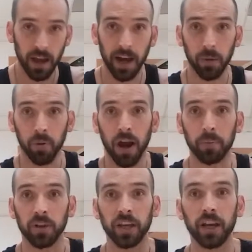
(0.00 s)
how to
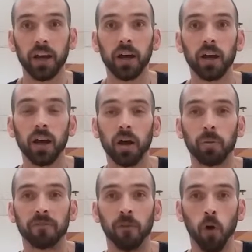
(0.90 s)
properly
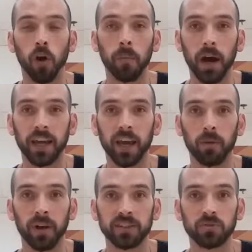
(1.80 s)
perform a
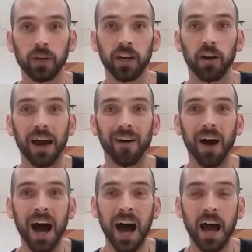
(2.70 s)
kettlebell swing, or how
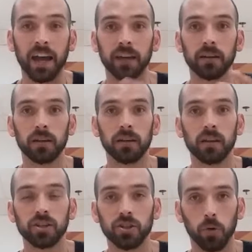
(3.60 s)
I
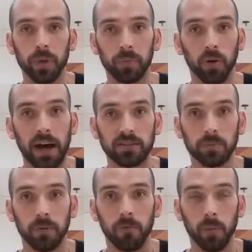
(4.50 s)
show people how
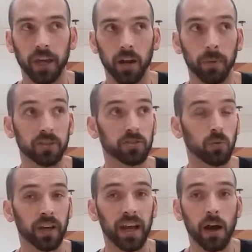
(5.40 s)
to perform a kettlebell
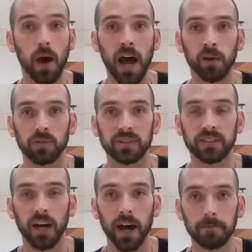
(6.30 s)
swing, how I was
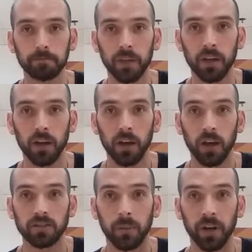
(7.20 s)
taught.
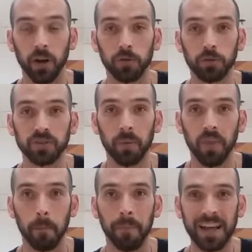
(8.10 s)
So I'm gonna go through some
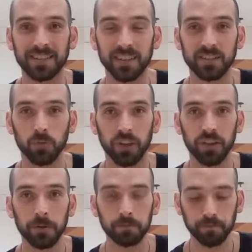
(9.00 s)
of the basics with
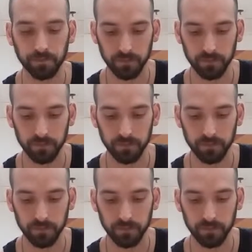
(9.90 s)
you.